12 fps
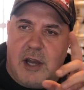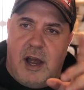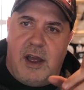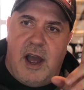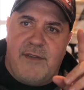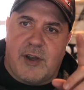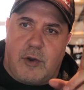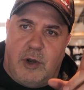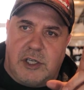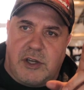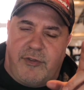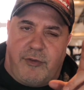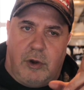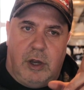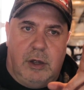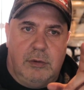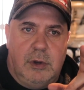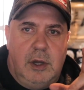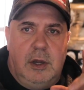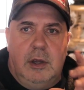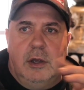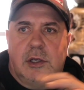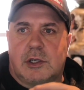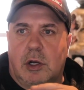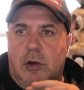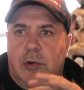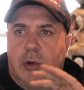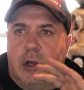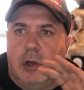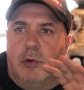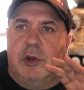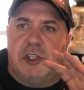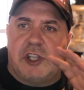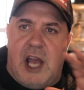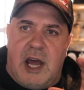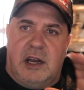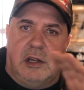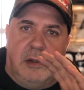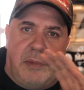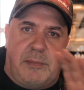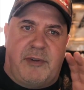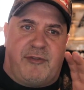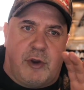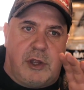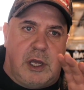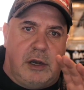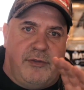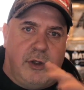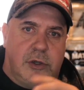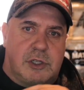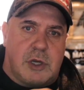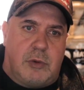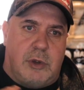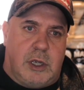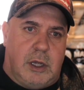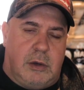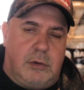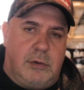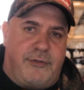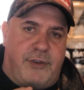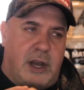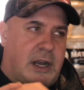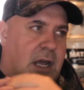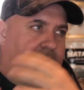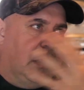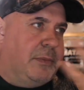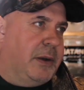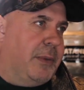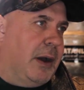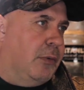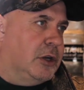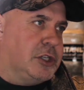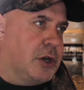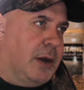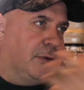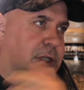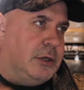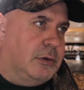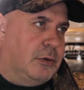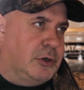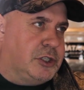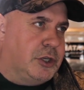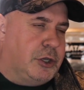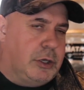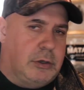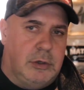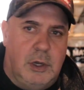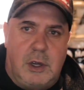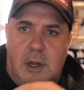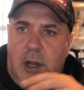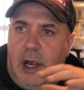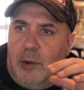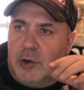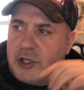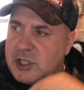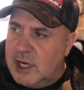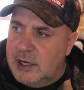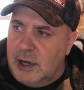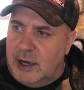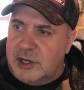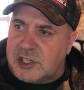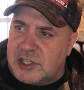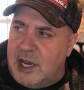I have a question for you. So, we chatted a little bit before the interview so we could find out a little bit about what you're up to and what you do. We're sitting on a